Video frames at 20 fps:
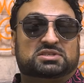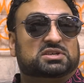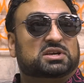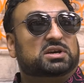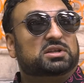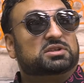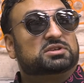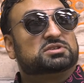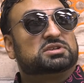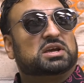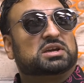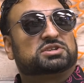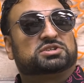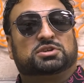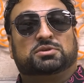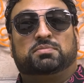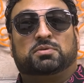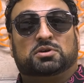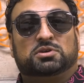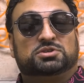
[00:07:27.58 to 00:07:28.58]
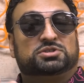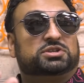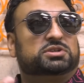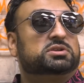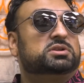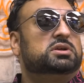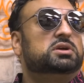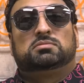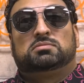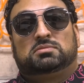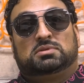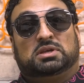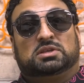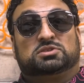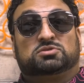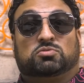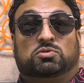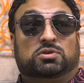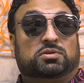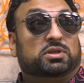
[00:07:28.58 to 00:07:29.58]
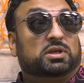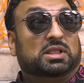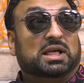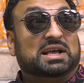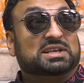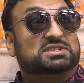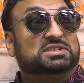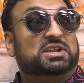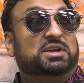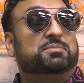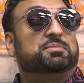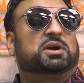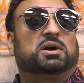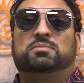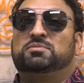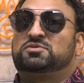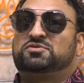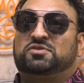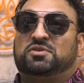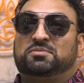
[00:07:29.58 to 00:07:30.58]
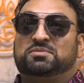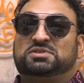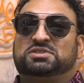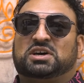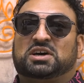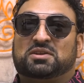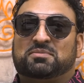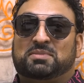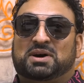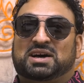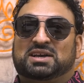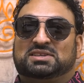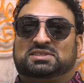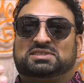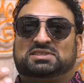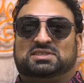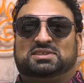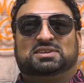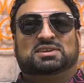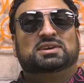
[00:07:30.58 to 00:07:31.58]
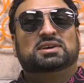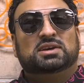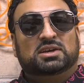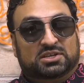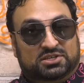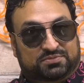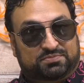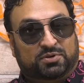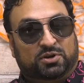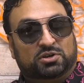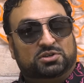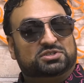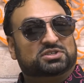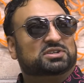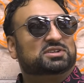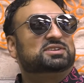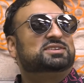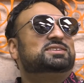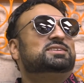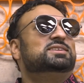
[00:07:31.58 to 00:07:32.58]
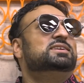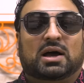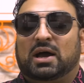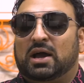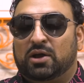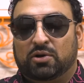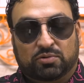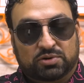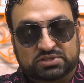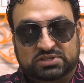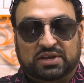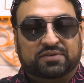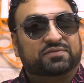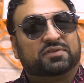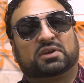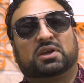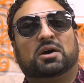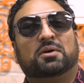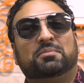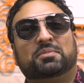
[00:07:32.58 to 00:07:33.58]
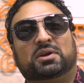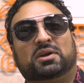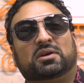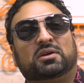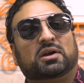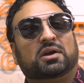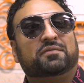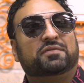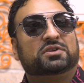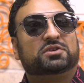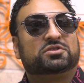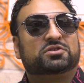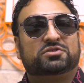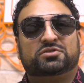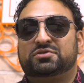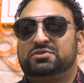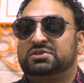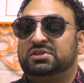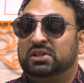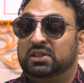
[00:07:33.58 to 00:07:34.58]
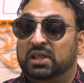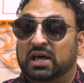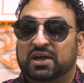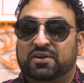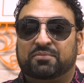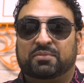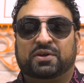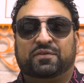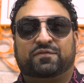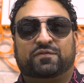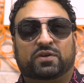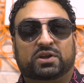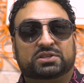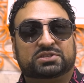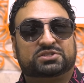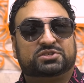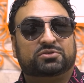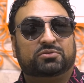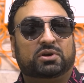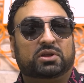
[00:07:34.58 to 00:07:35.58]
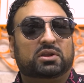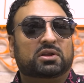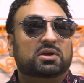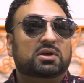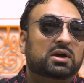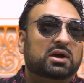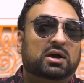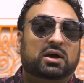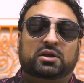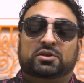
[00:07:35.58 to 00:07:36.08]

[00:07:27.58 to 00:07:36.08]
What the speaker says: side is actually Persian. That's where the last name comes from. Salaams is Persian. I always have to come here. I've introduced a lot of my friends to it. I